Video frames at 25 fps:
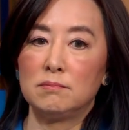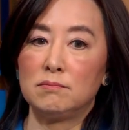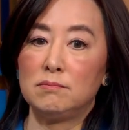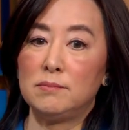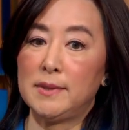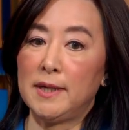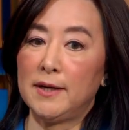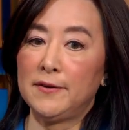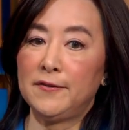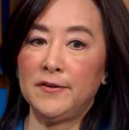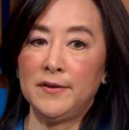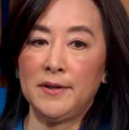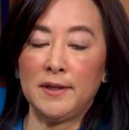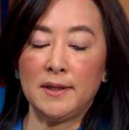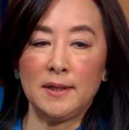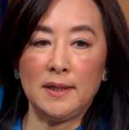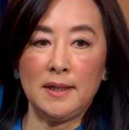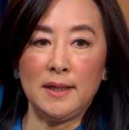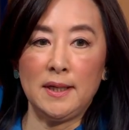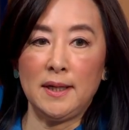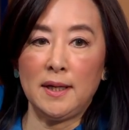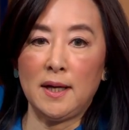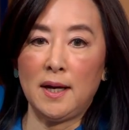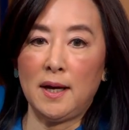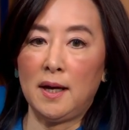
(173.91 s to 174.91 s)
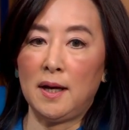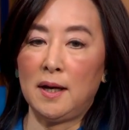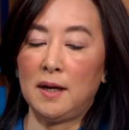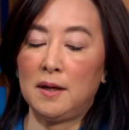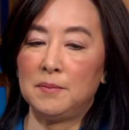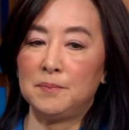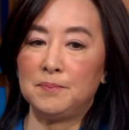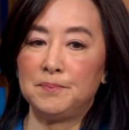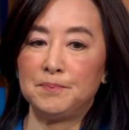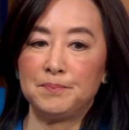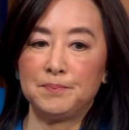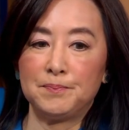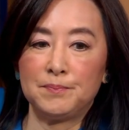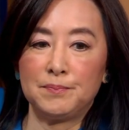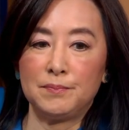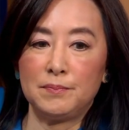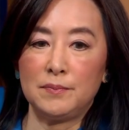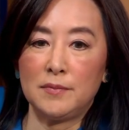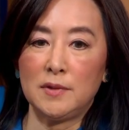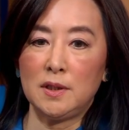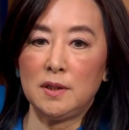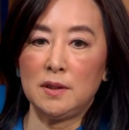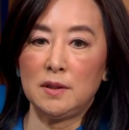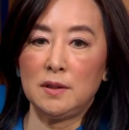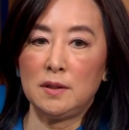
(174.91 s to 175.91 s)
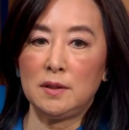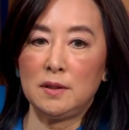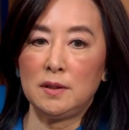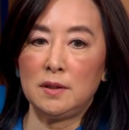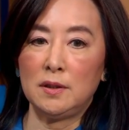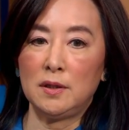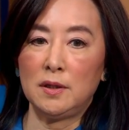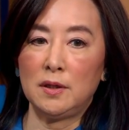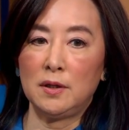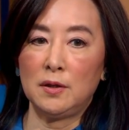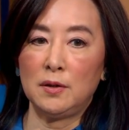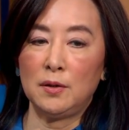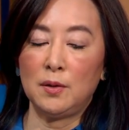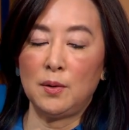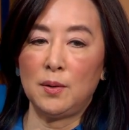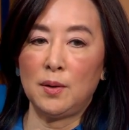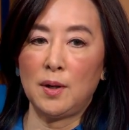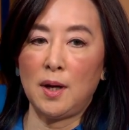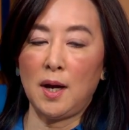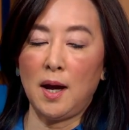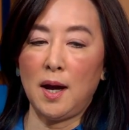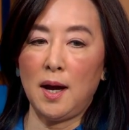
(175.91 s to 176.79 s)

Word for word: Definitely. You know,